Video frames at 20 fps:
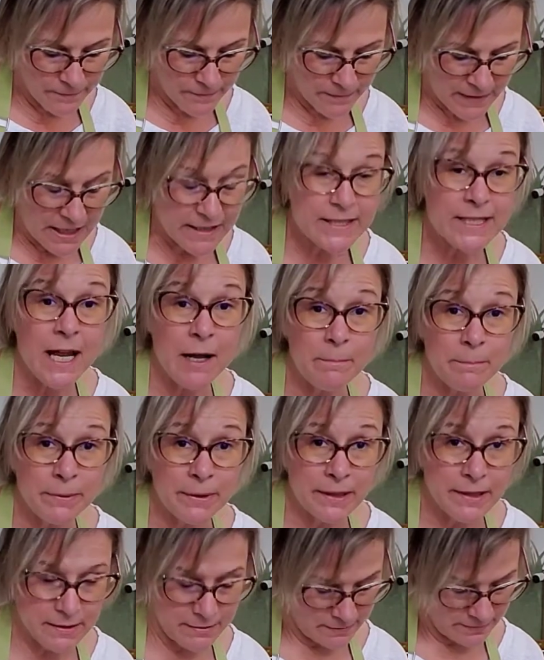
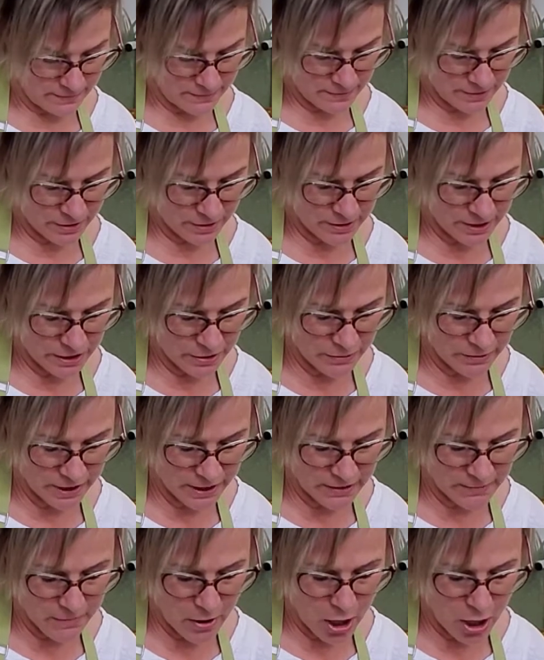template so that you get
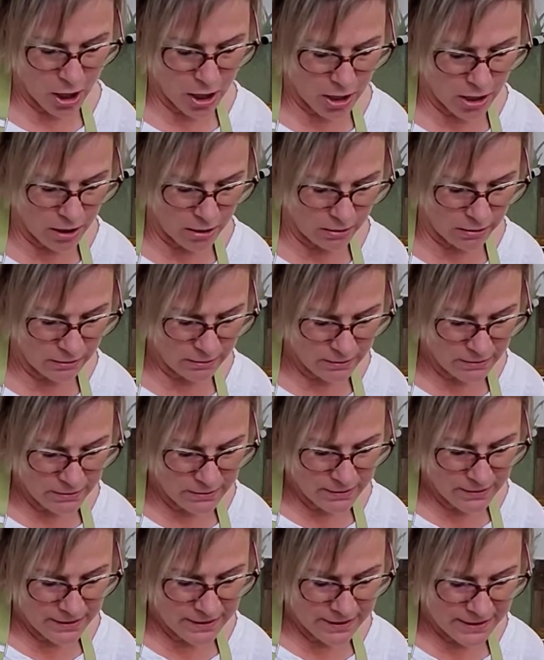them all
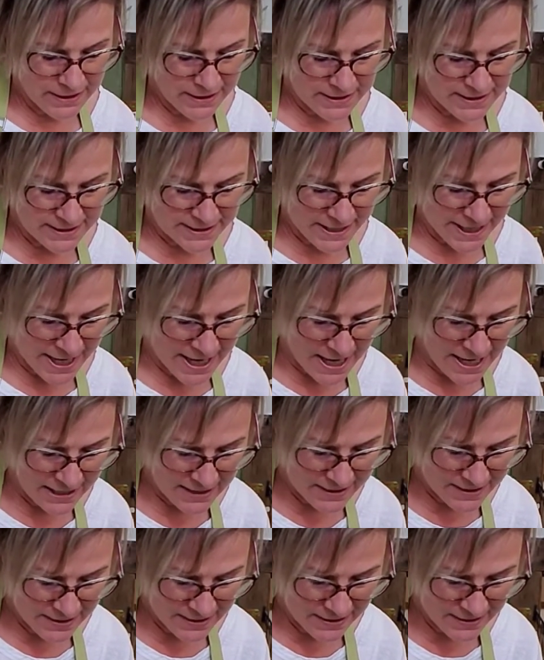
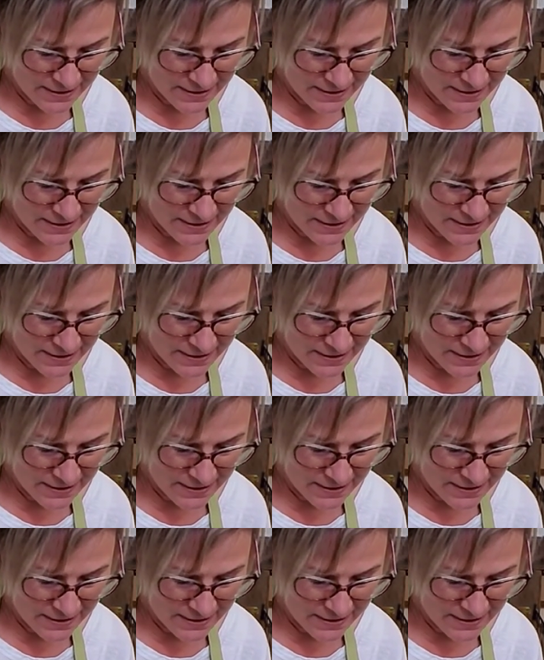exact.